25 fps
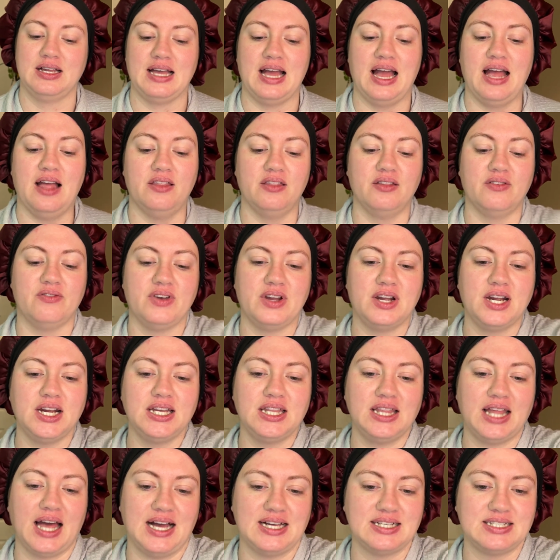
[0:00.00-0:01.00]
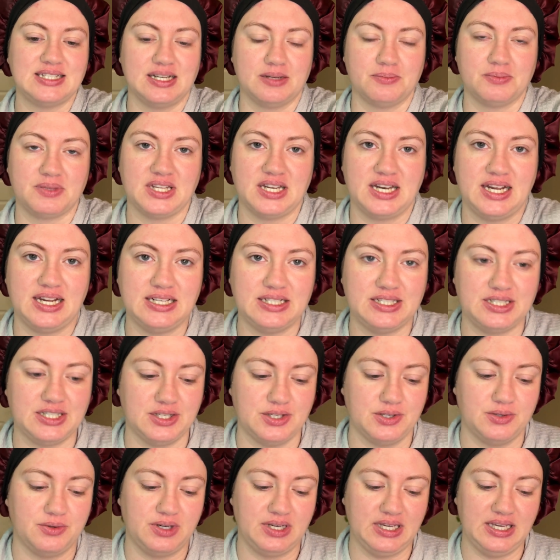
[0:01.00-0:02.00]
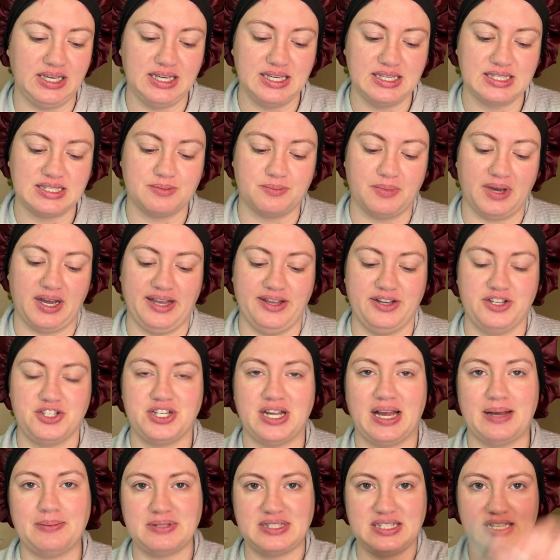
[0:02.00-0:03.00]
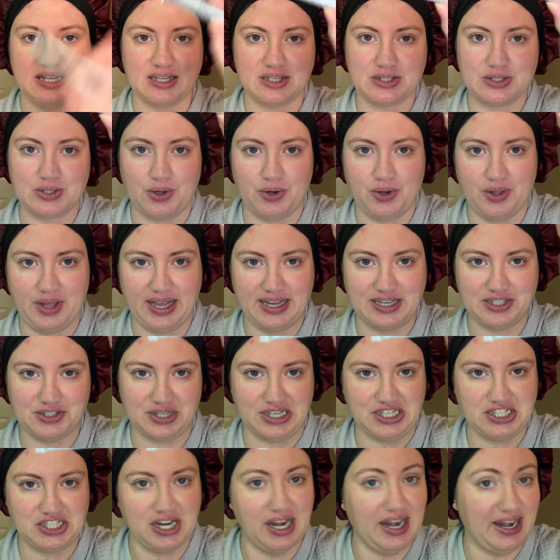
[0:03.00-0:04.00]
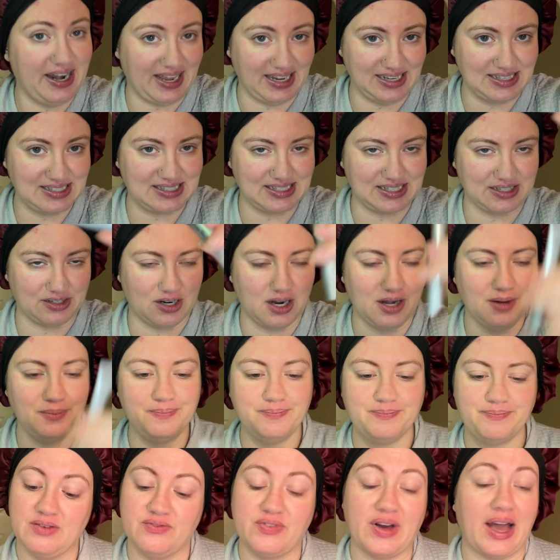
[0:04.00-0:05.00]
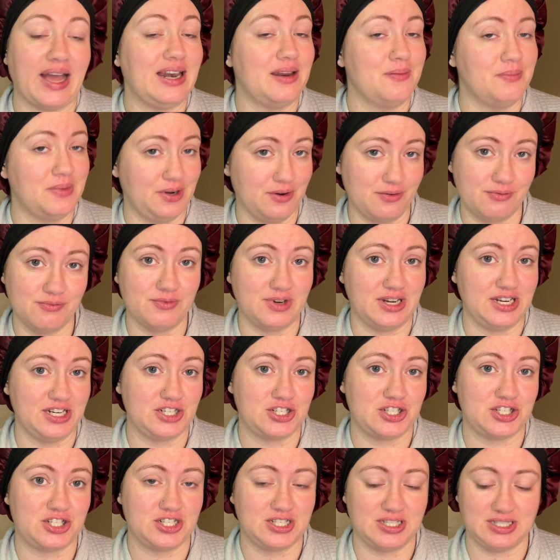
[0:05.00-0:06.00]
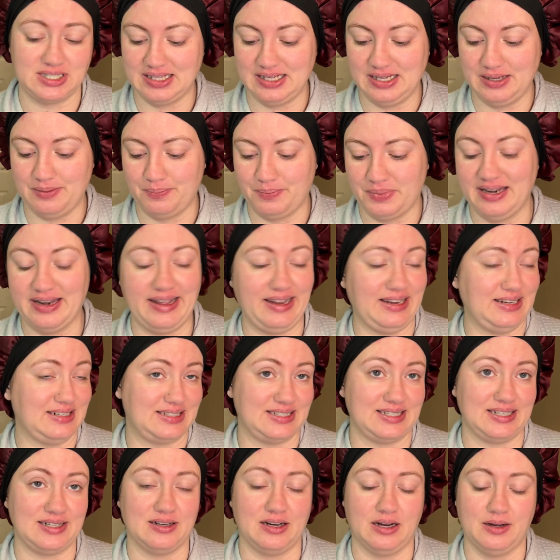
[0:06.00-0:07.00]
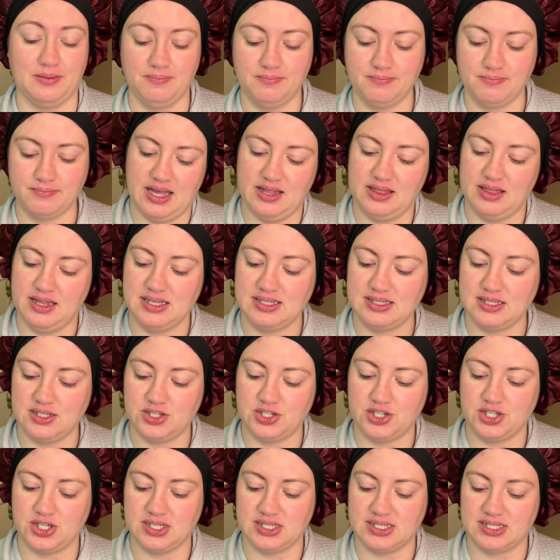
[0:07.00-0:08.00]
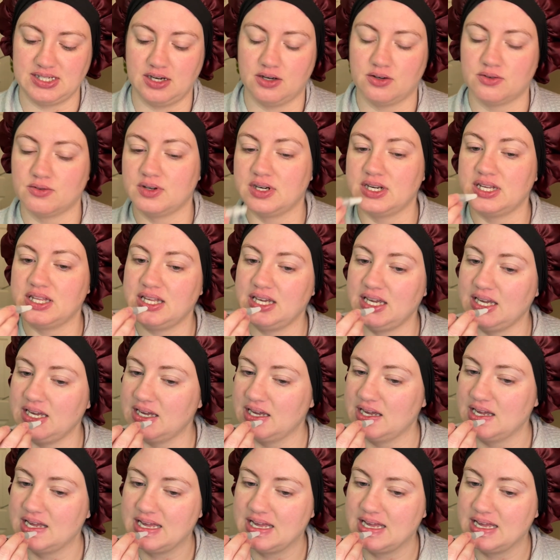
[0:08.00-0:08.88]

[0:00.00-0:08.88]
And the very last step that I do is my Chapstick Total Hydration Night Serum, Vitamin Enriched Lip Night Serum. And this is just a really